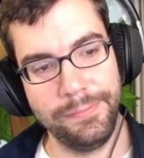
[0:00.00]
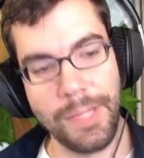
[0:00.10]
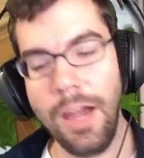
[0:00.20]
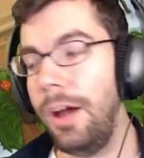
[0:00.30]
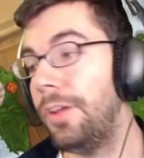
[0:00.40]

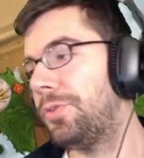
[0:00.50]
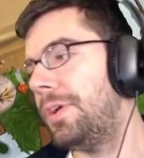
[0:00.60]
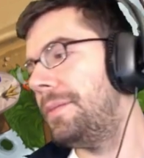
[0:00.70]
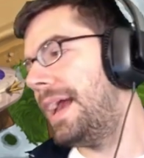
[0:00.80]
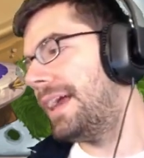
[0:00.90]
Oh,
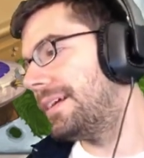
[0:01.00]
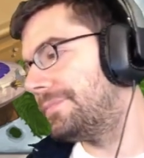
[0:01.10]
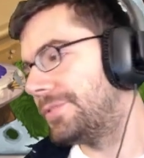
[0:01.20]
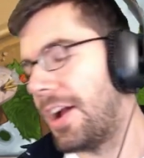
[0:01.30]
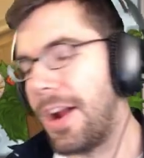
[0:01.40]
three mana.
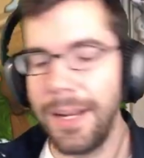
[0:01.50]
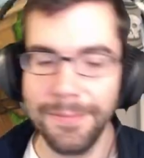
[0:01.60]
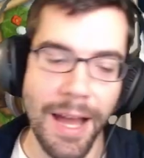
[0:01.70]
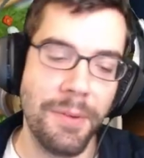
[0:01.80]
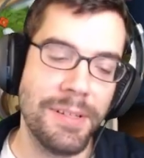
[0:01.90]
Sorry,
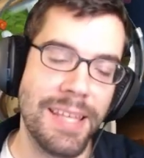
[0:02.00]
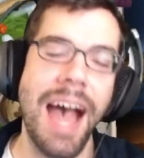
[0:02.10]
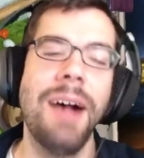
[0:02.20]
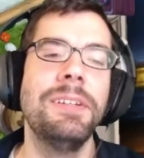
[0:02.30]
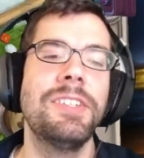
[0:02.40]
I was
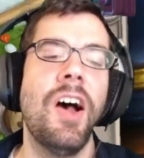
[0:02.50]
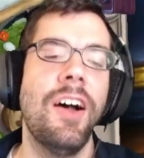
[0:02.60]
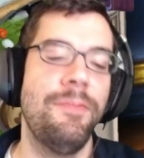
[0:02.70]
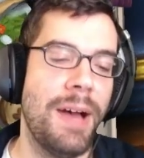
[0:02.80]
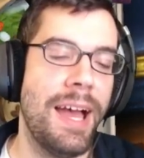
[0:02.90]
I was
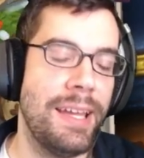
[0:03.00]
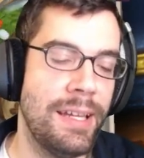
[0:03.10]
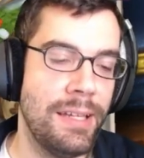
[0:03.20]
off by